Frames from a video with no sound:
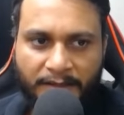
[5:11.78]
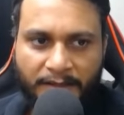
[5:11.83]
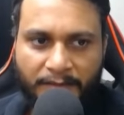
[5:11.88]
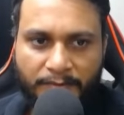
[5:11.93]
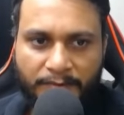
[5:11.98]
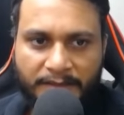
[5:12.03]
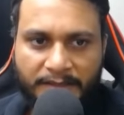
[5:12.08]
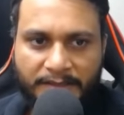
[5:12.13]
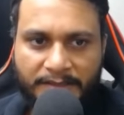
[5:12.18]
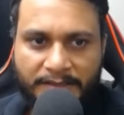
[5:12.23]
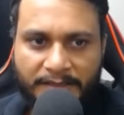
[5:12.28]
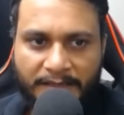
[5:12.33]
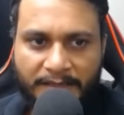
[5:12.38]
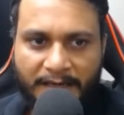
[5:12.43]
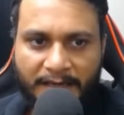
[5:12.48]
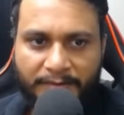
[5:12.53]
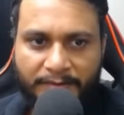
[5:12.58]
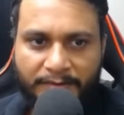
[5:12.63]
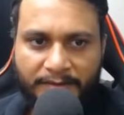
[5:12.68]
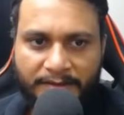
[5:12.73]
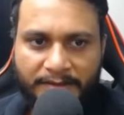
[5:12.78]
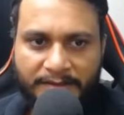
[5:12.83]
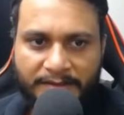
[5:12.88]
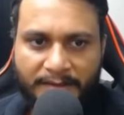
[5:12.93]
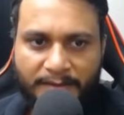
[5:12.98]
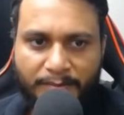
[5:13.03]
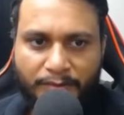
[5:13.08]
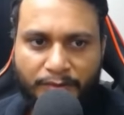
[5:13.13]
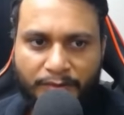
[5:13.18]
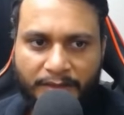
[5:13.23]
We are still having the
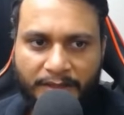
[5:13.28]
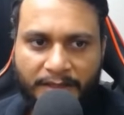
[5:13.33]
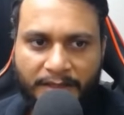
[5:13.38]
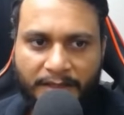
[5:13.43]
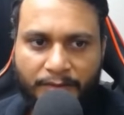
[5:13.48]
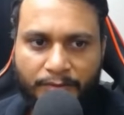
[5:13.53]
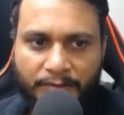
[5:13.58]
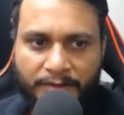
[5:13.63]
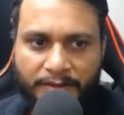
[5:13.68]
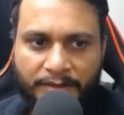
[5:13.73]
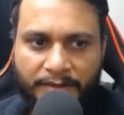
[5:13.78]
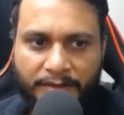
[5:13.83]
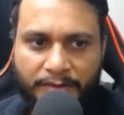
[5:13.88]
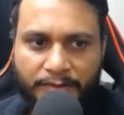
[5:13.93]
same unique count.